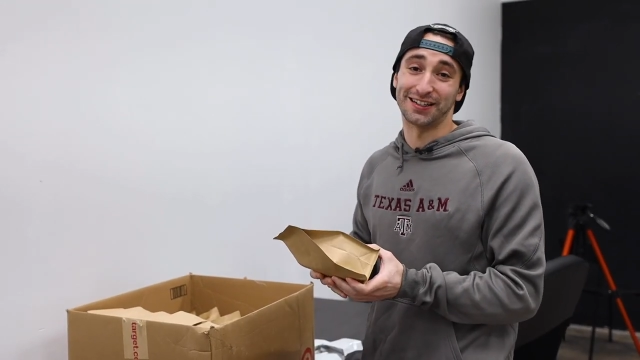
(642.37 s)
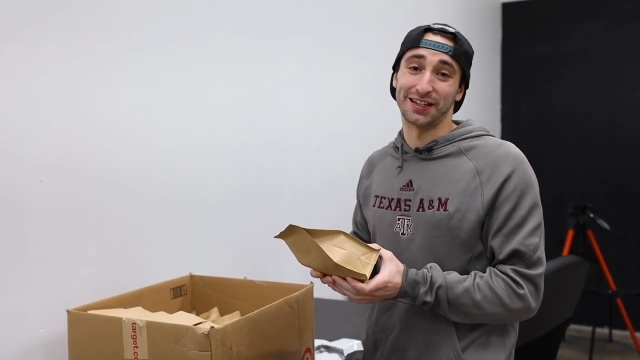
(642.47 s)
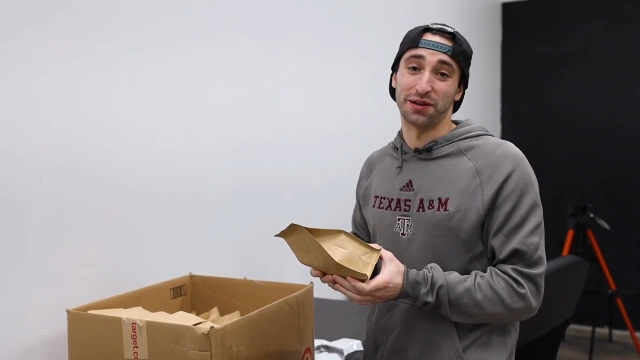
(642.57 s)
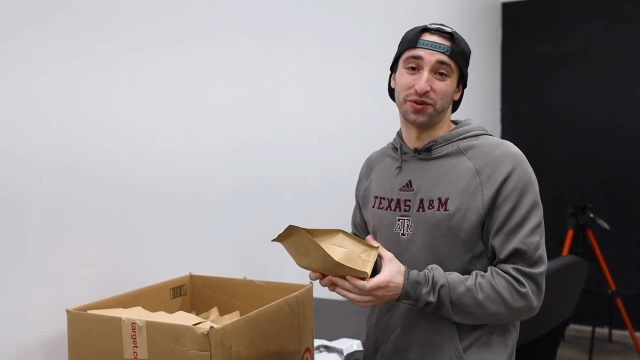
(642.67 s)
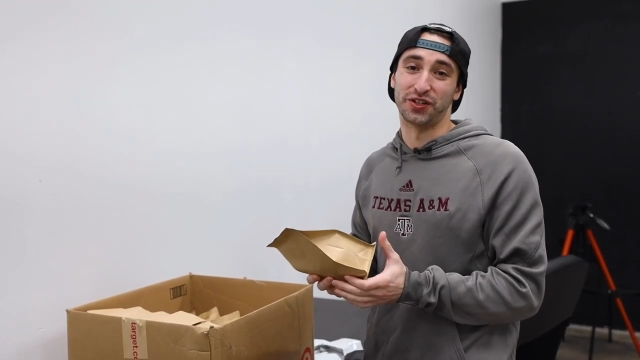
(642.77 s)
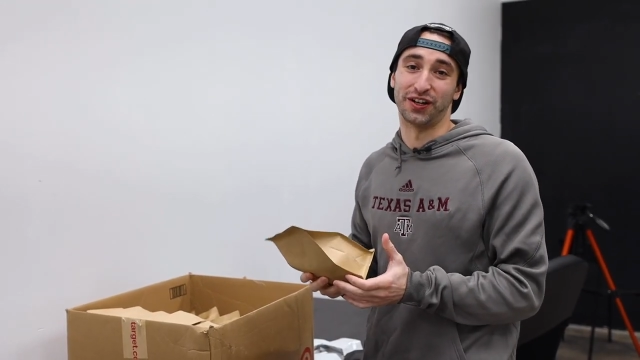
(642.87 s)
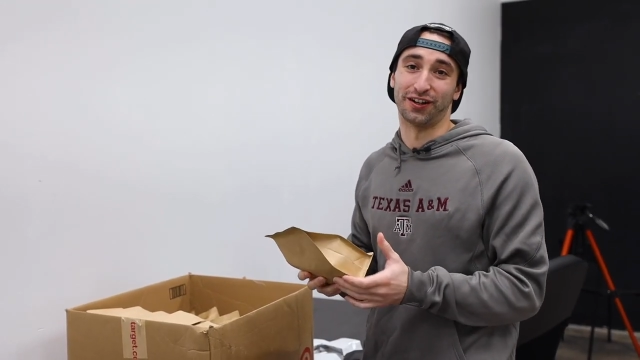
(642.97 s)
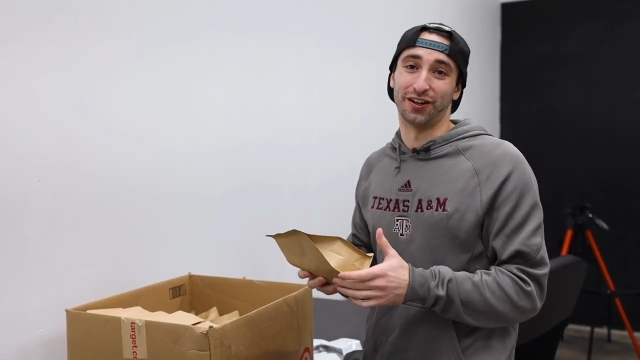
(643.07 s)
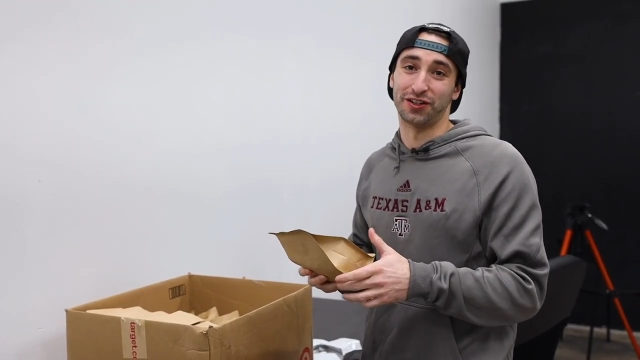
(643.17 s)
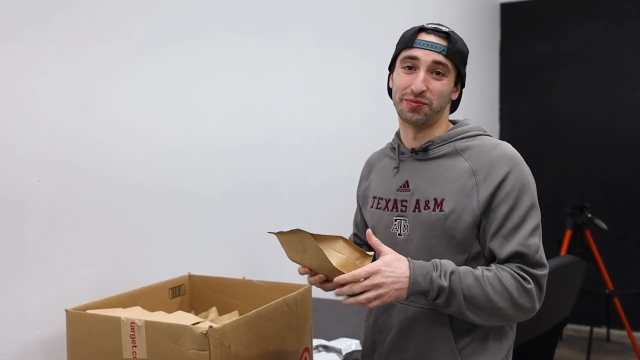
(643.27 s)
to see them with
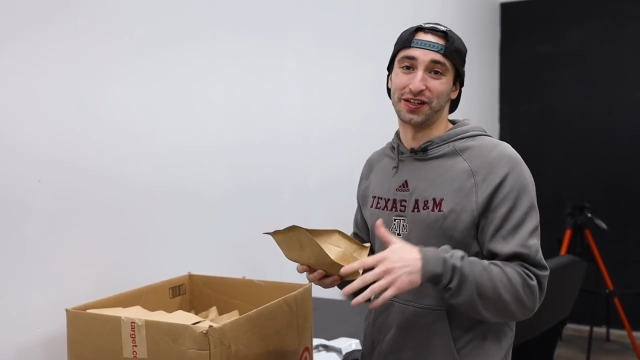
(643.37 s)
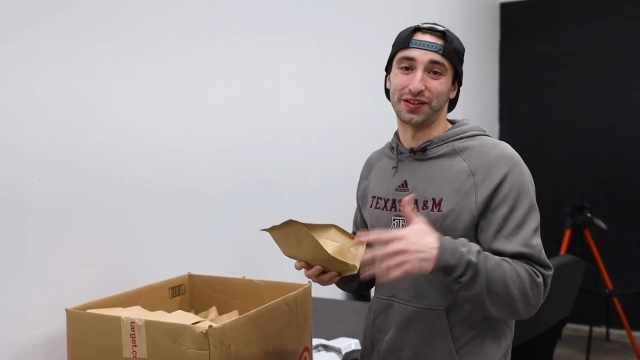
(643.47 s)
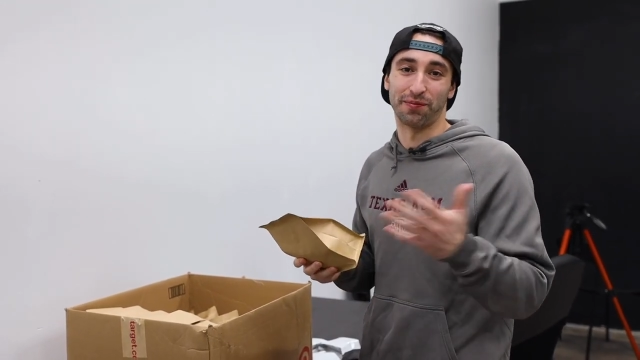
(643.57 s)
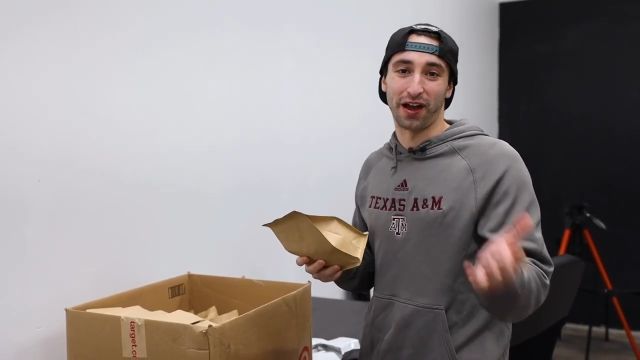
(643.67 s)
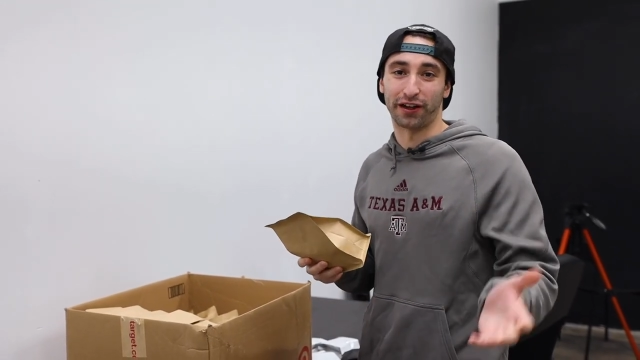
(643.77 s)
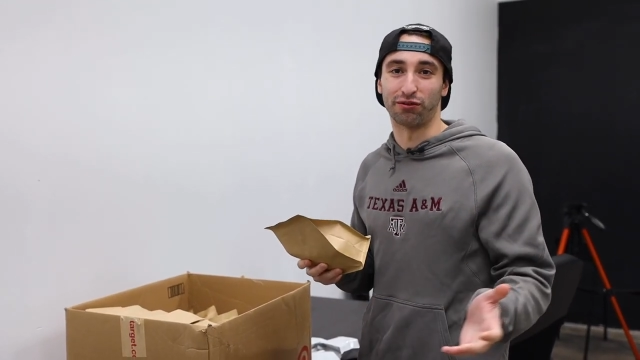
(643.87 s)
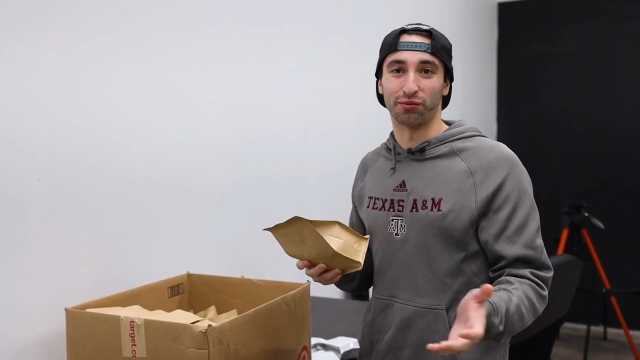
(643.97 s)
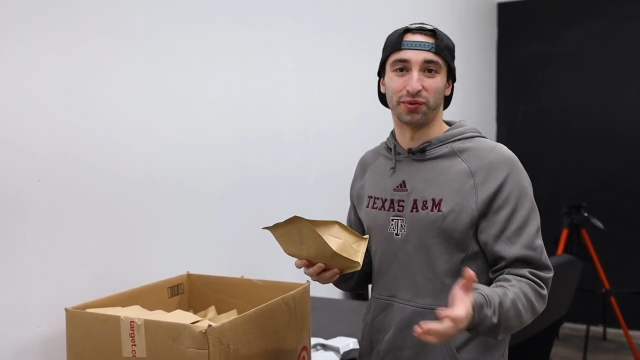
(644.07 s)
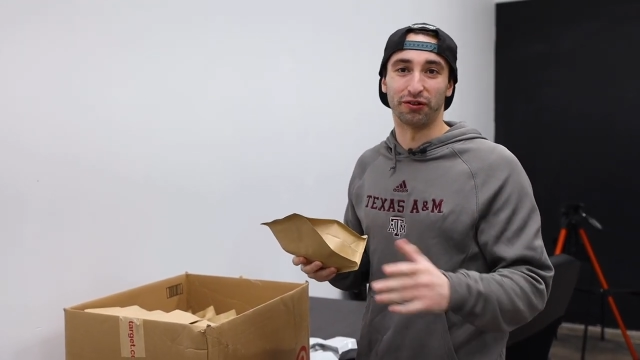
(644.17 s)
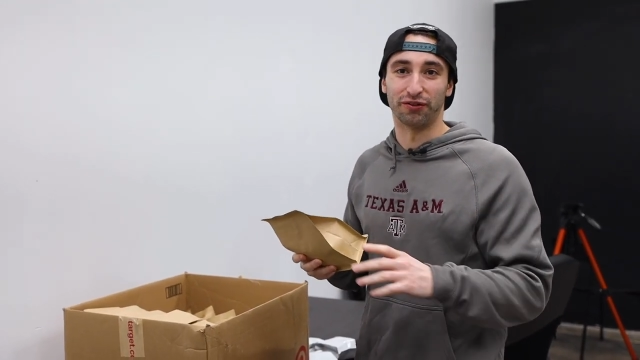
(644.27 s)
stickers because I'm not gonna
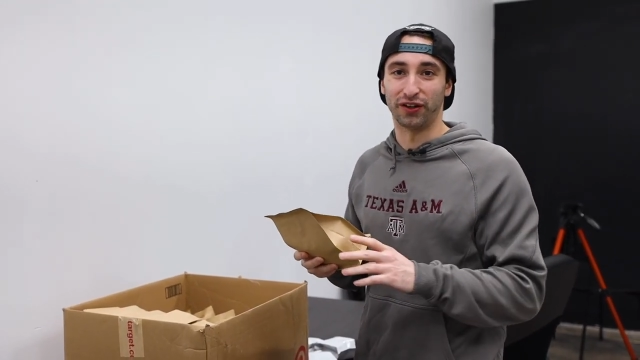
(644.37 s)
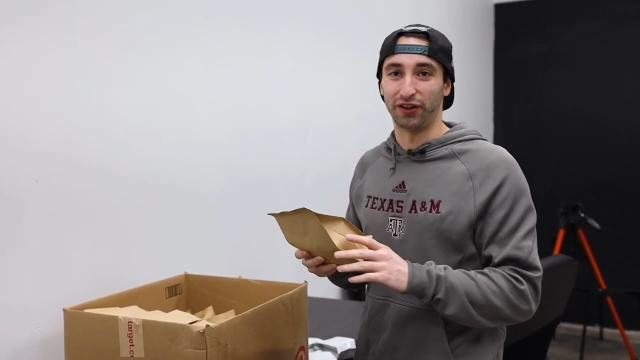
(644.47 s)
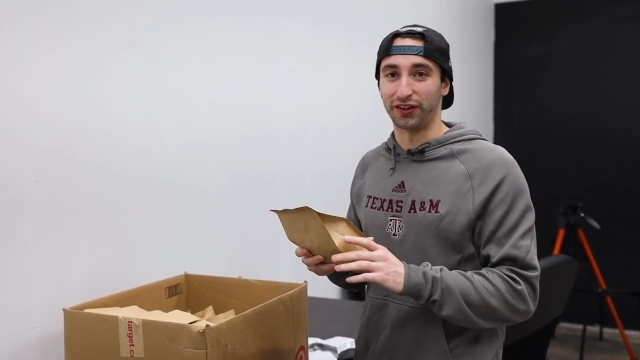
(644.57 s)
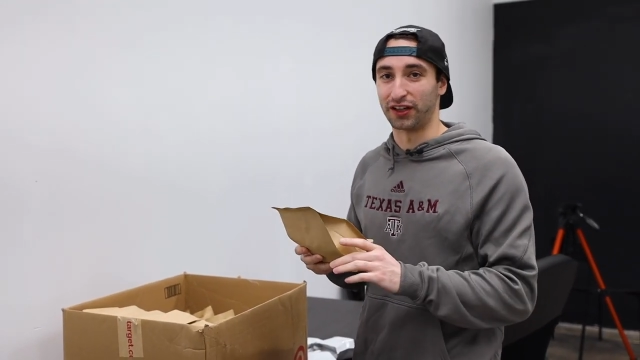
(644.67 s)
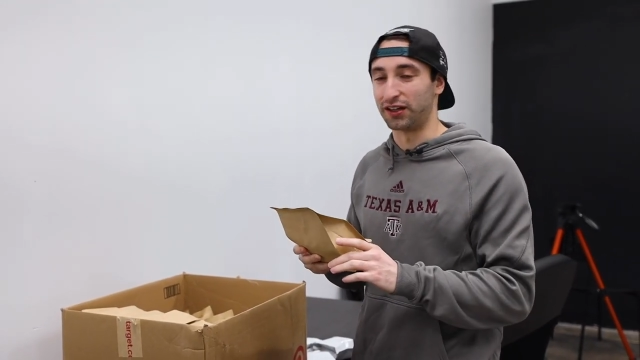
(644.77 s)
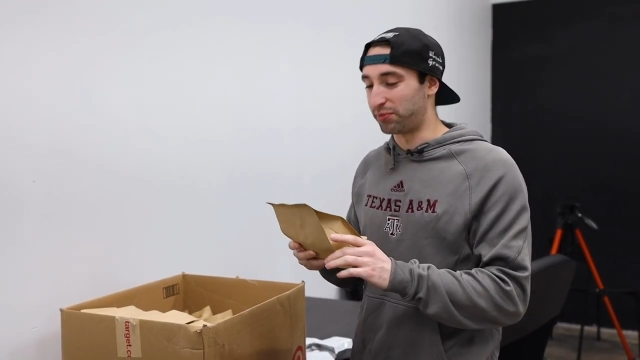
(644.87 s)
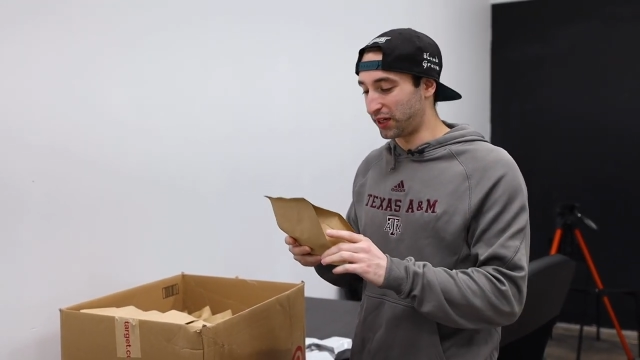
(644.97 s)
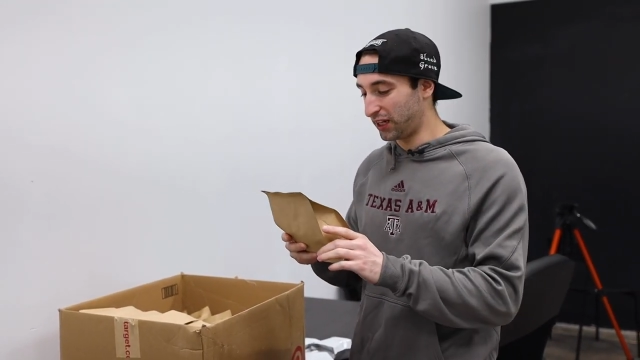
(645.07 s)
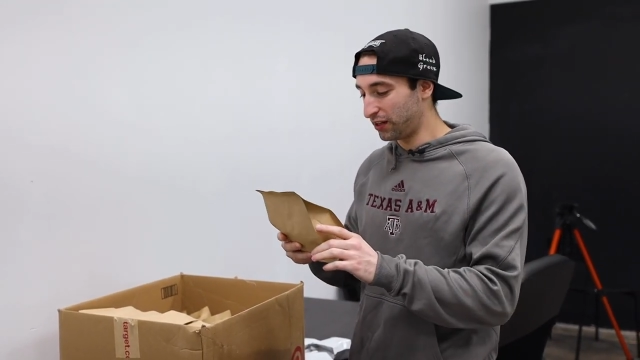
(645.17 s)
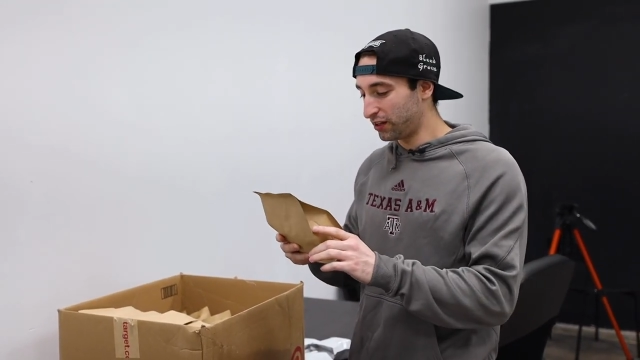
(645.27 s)
be revealing the
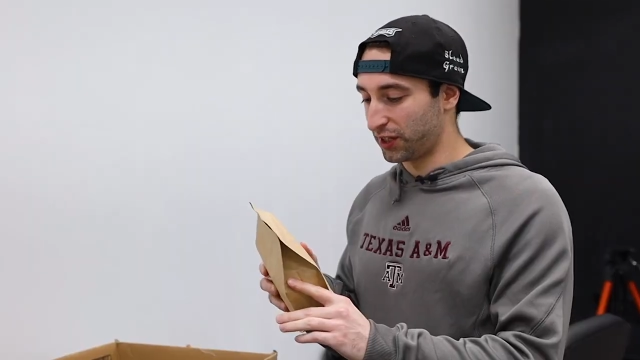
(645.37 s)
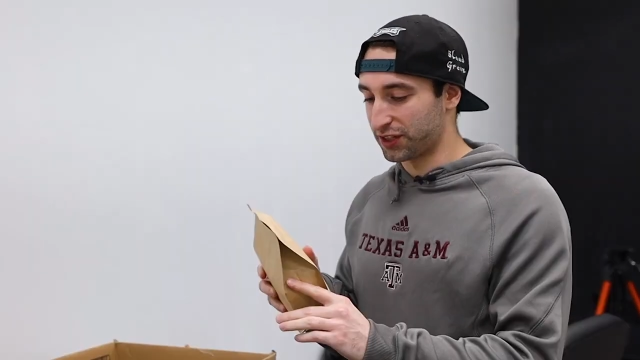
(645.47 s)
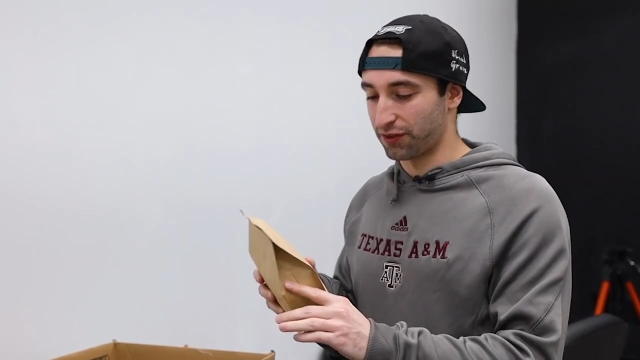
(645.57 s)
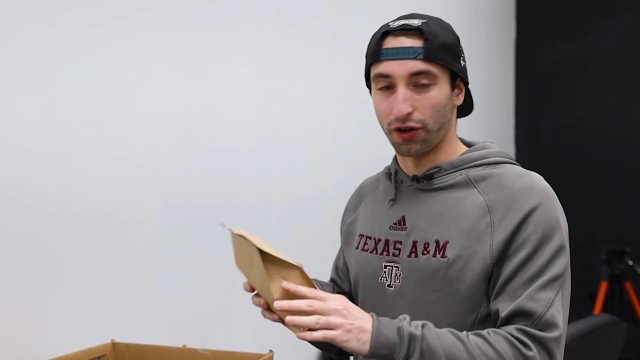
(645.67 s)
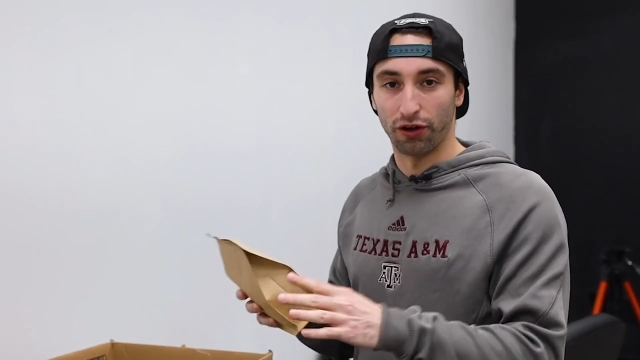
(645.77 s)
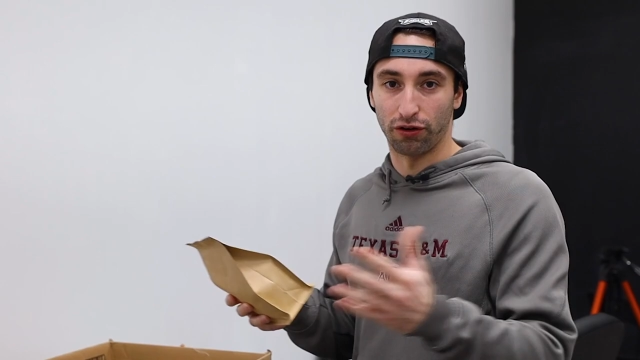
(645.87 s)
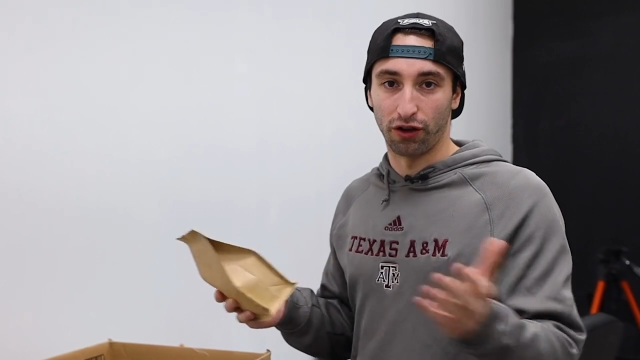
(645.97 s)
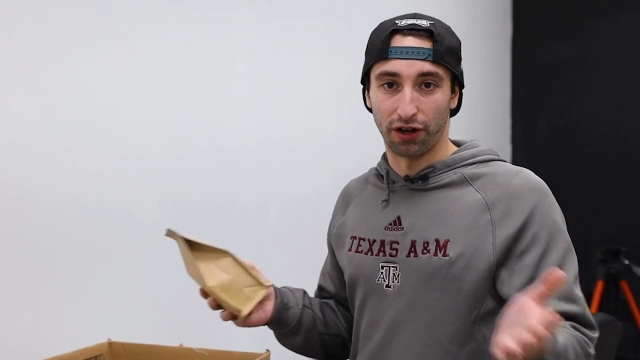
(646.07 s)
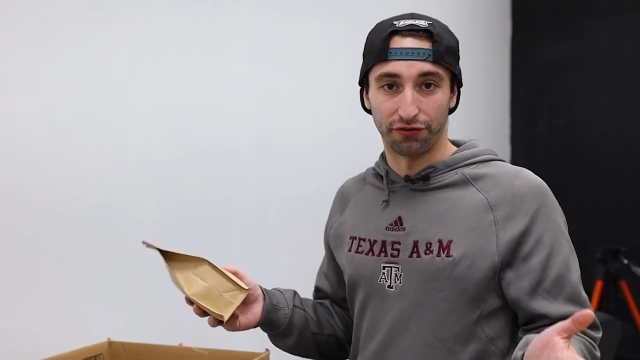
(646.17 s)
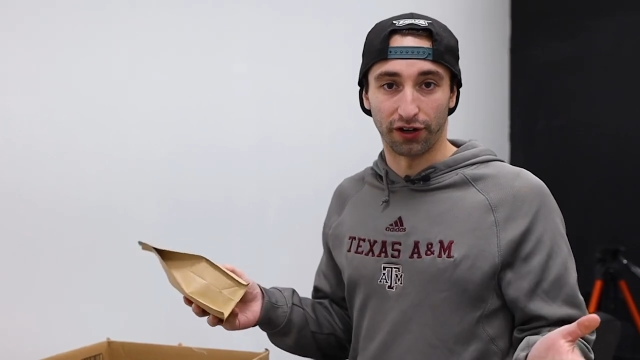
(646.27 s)
company because of the
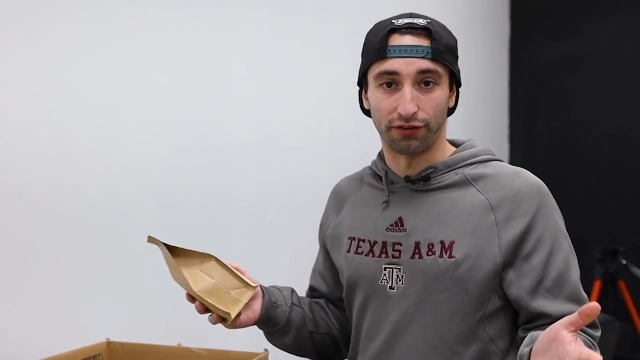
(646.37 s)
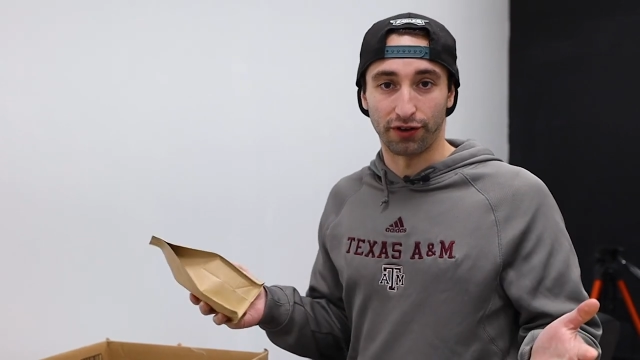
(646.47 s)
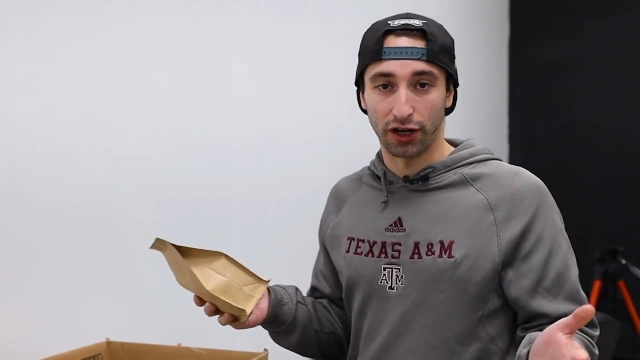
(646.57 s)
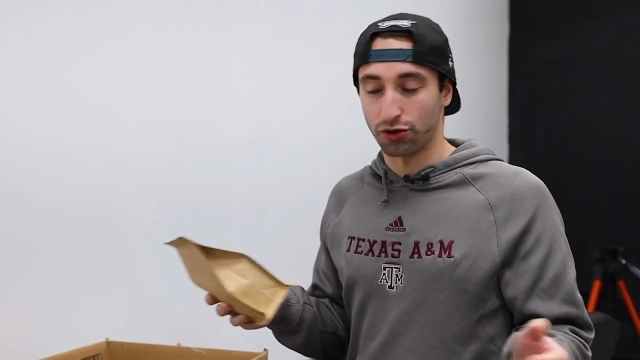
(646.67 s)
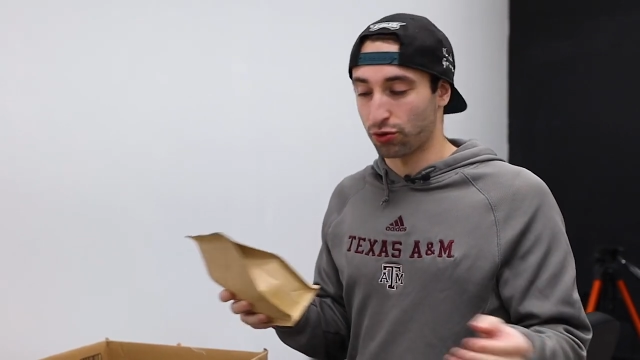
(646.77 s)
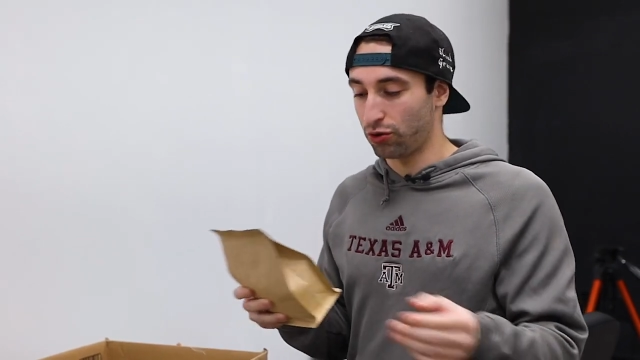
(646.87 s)
unfair advantage